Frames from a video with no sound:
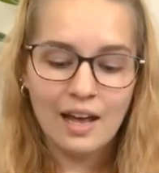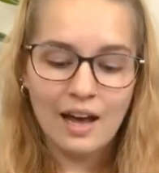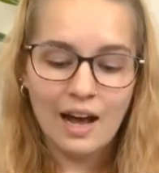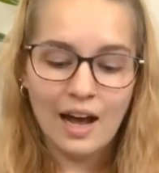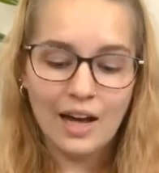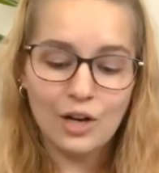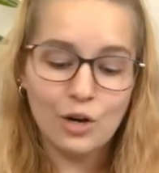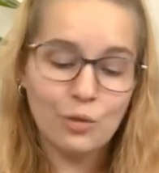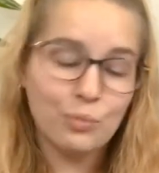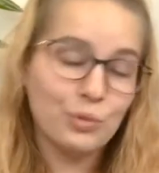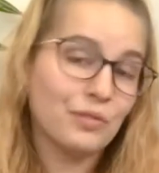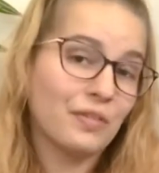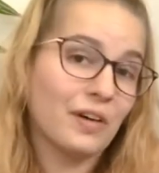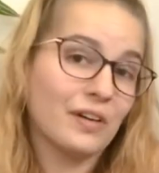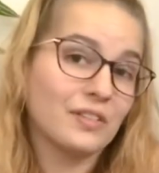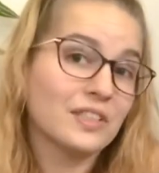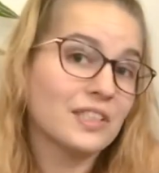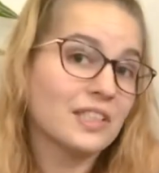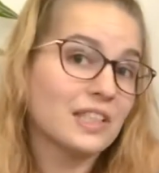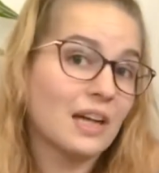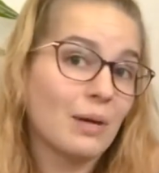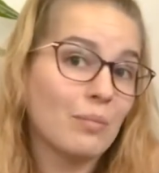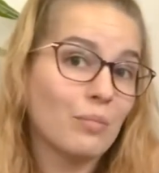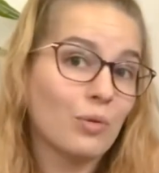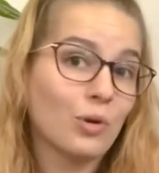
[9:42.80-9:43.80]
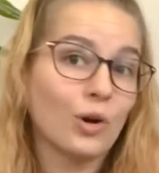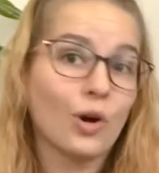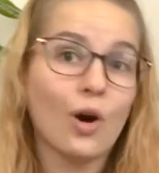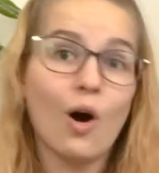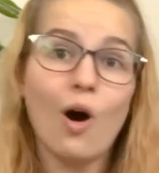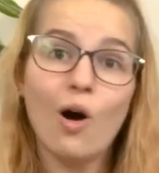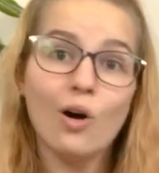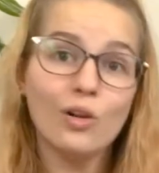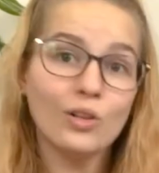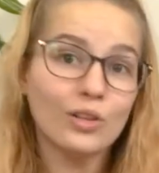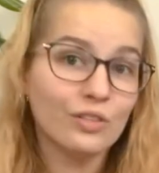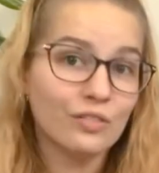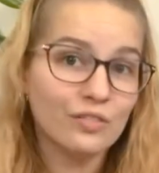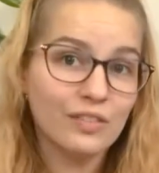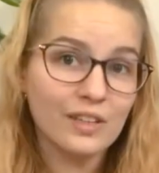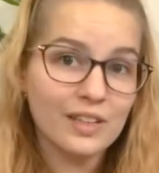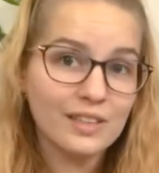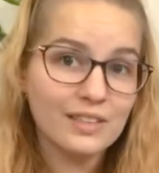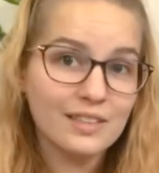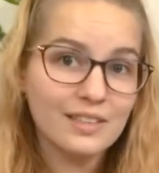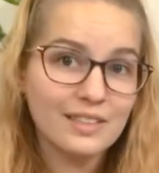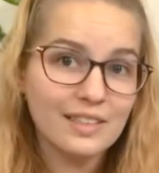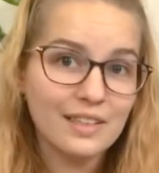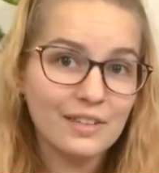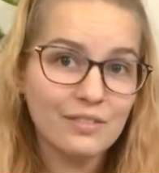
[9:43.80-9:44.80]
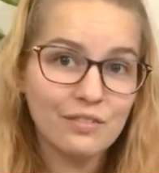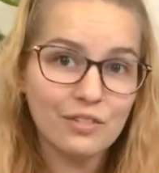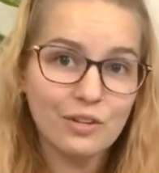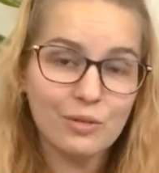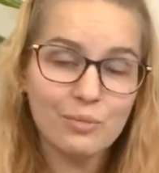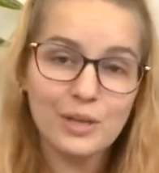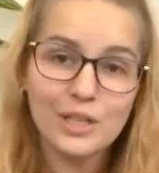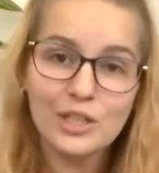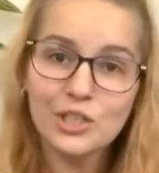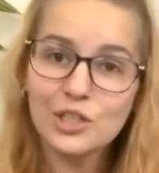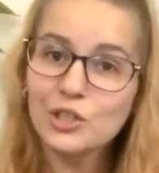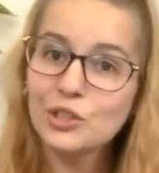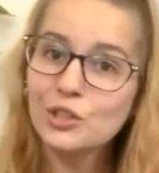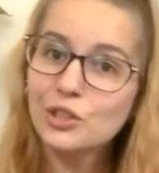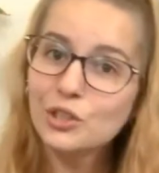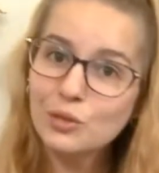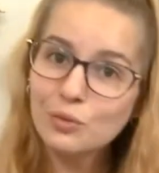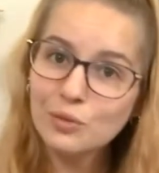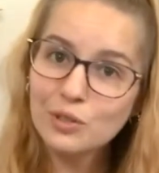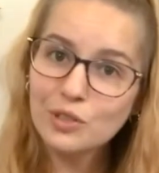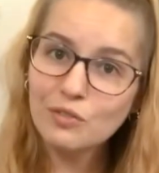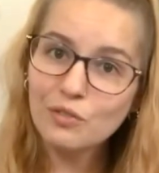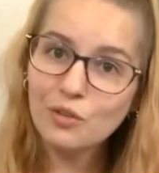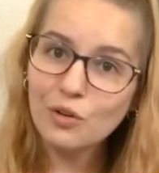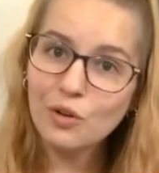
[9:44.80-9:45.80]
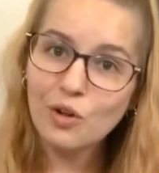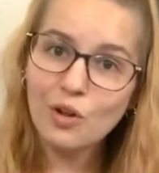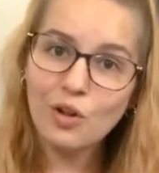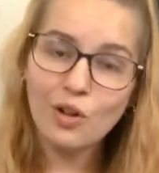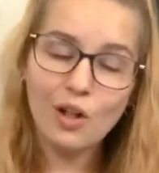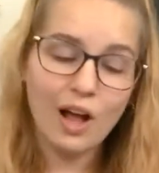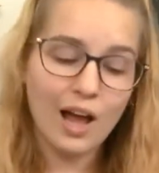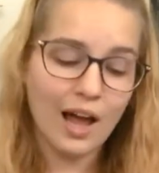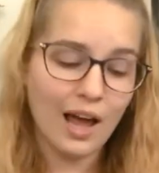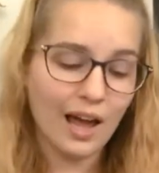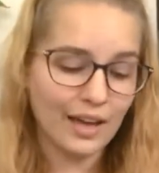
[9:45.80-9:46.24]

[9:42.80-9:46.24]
I hope you found some or all of this information useful